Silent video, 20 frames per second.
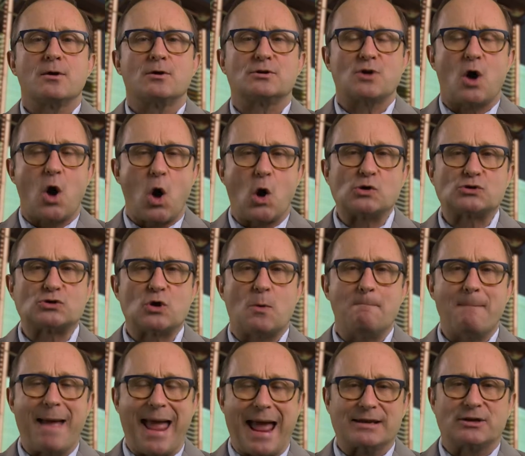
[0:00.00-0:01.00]
There's also
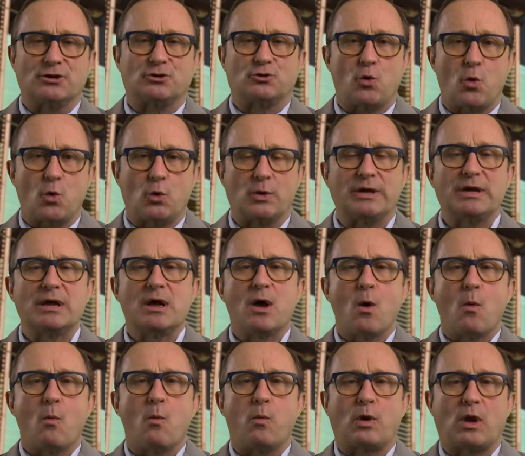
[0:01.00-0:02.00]
mandatory
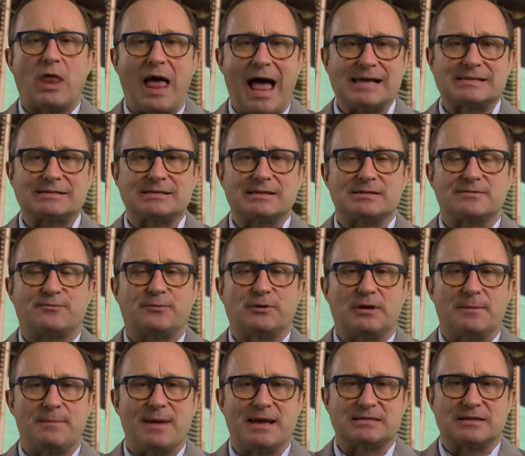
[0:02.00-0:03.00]
classes for
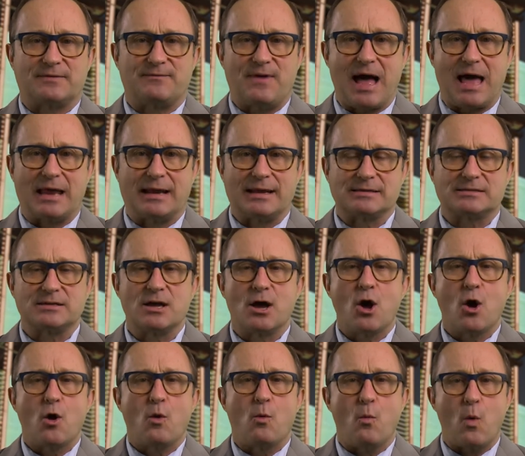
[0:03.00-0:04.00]
domestic violence,
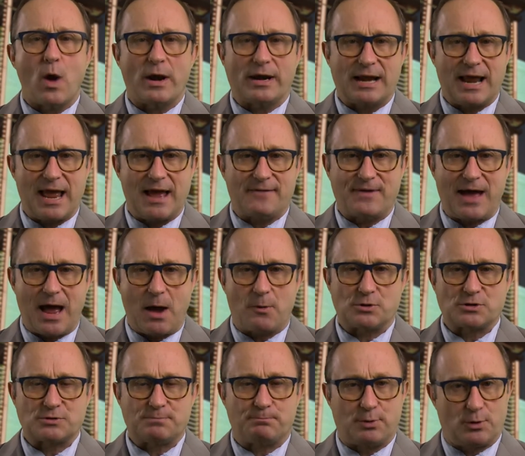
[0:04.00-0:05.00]
one and a half
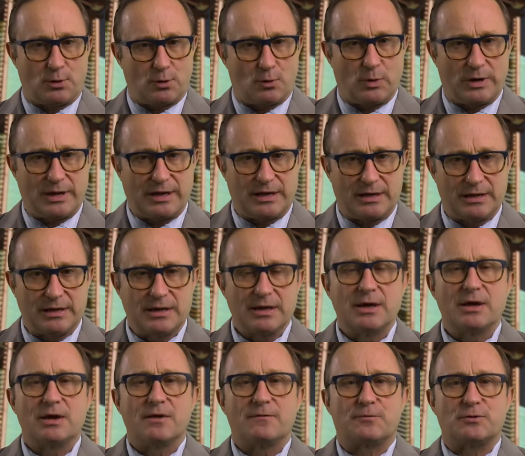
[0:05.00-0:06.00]
hours per week
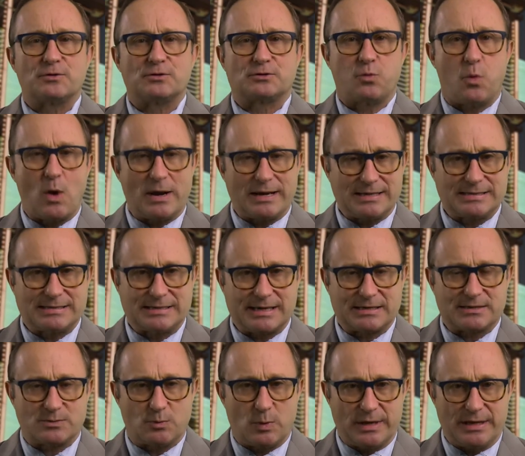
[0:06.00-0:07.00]
for
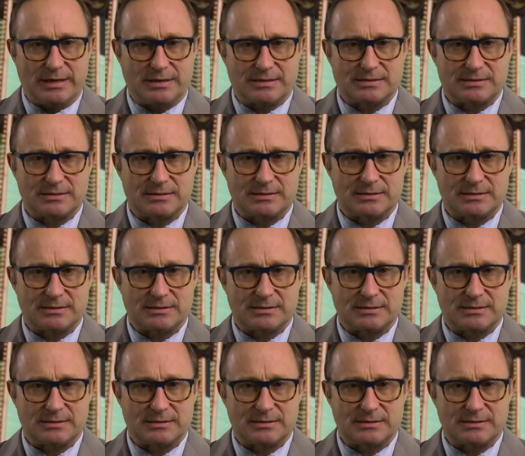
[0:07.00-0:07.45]
twenty-six weeks.